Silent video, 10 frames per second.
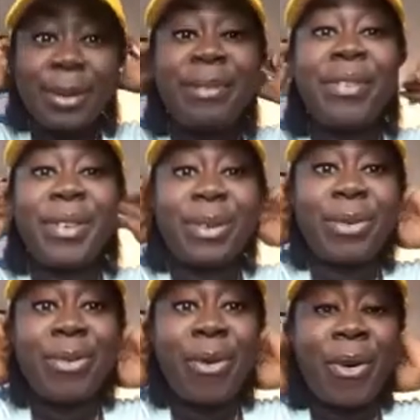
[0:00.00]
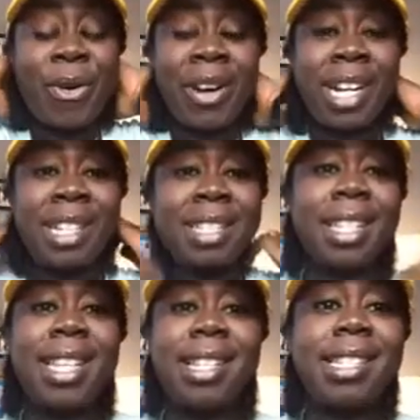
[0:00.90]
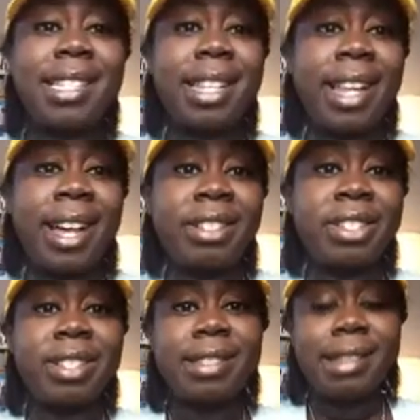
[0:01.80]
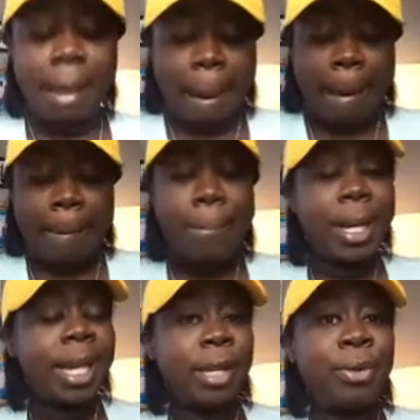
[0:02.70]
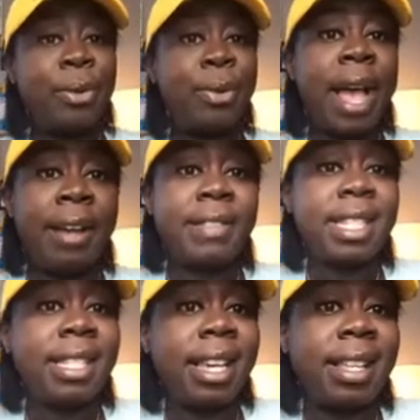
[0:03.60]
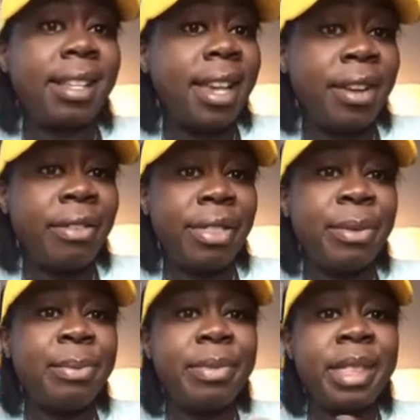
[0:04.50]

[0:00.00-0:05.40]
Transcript: review on Kiss lashes, but you have to take care of them.